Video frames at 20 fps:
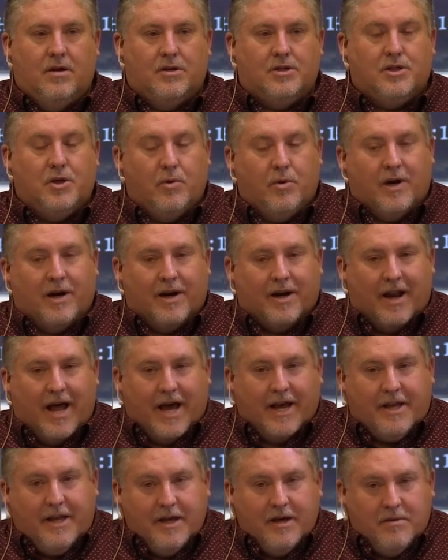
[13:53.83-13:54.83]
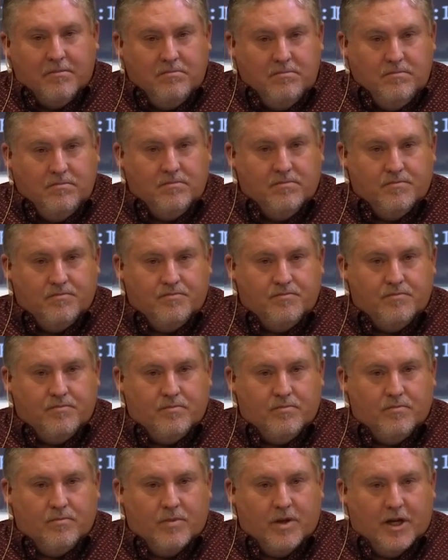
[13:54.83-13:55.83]
There's no one like him.
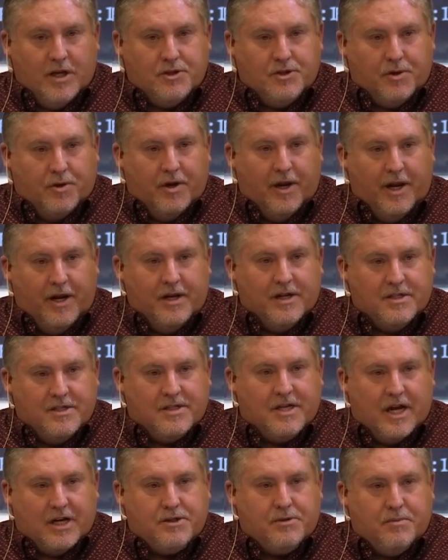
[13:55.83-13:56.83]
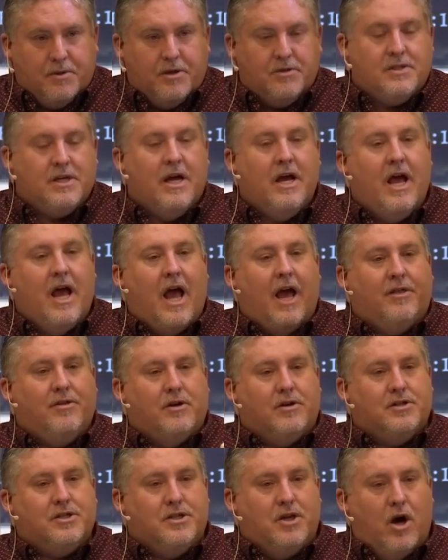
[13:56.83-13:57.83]
He's unique in his attributes, and
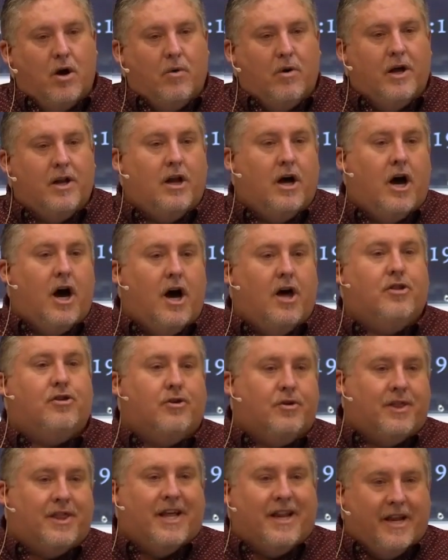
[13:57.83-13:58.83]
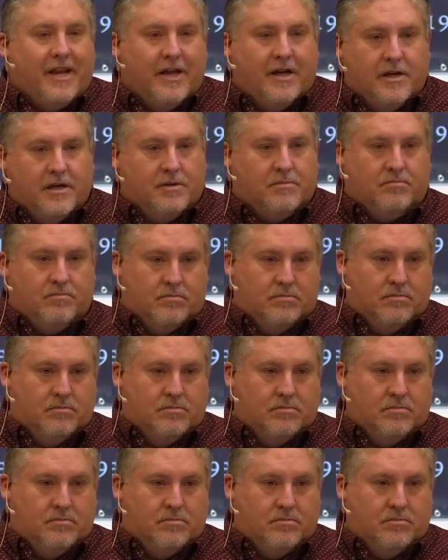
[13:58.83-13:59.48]
there's no one other than him.